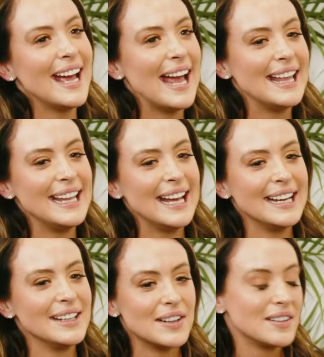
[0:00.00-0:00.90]
And
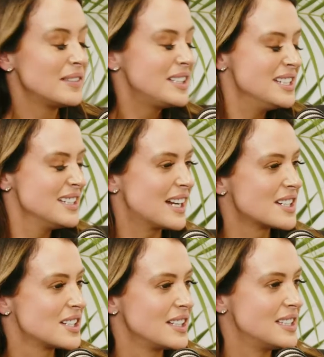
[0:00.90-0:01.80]
then we didn't
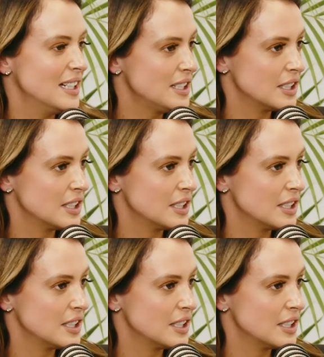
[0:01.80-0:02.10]
actually see each